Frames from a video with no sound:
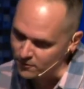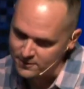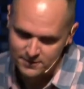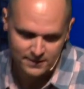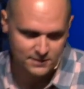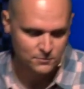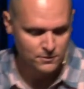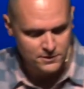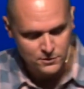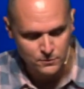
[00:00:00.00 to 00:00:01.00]
He's like this
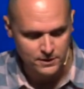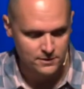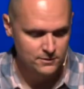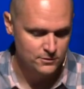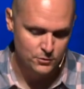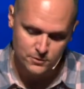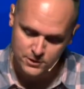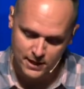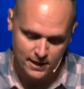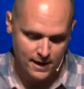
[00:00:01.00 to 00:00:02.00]
really sweet Jewish
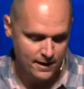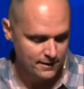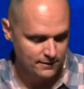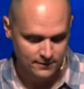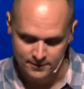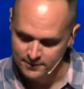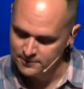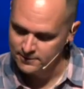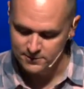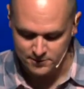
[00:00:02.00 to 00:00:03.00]
guy and
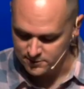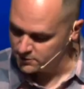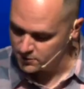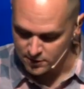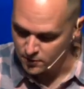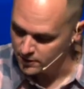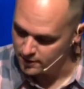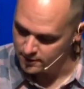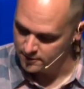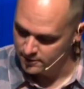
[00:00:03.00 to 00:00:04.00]
just, just a
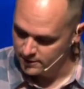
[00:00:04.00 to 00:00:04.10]
go-getter.